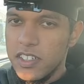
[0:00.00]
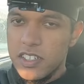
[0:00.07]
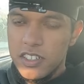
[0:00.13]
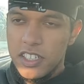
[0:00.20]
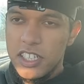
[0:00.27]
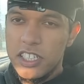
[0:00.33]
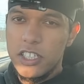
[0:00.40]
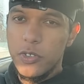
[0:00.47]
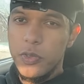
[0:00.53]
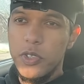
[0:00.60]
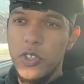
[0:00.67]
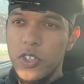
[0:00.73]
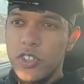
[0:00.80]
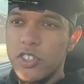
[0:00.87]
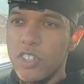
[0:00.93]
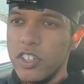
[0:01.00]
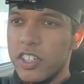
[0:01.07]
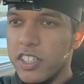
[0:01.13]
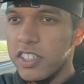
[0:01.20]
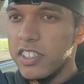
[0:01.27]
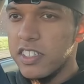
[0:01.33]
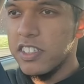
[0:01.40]
You need to do a U-turn
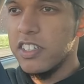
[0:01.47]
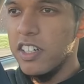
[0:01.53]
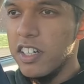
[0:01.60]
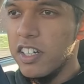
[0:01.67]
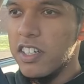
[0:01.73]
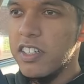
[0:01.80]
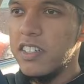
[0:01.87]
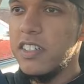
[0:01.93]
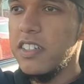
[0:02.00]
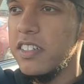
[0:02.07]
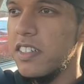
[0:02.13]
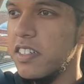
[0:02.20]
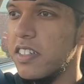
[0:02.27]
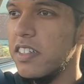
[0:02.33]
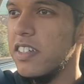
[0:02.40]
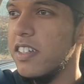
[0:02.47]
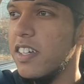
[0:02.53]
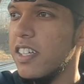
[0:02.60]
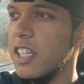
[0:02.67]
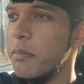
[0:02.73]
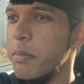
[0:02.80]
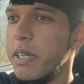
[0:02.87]
in this car,
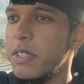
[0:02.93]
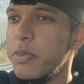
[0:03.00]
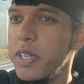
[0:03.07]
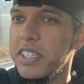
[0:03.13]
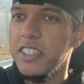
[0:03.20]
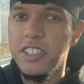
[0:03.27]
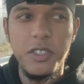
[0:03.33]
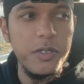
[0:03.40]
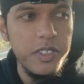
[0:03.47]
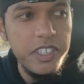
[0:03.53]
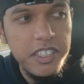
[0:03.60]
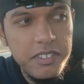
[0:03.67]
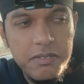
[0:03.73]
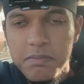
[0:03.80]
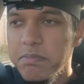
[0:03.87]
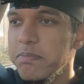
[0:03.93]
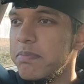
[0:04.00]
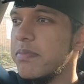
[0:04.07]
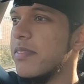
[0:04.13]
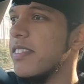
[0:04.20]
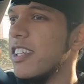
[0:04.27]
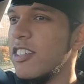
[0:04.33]
and the best way to do it
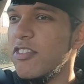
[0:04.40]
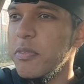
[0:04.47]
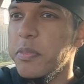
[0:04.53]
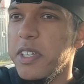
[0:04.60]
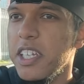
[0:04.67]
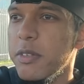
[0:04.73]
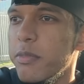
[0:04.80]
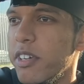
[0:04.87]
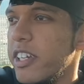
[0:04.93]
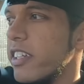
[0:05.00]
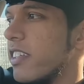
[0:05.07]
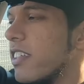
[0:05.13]
is with the e-brake.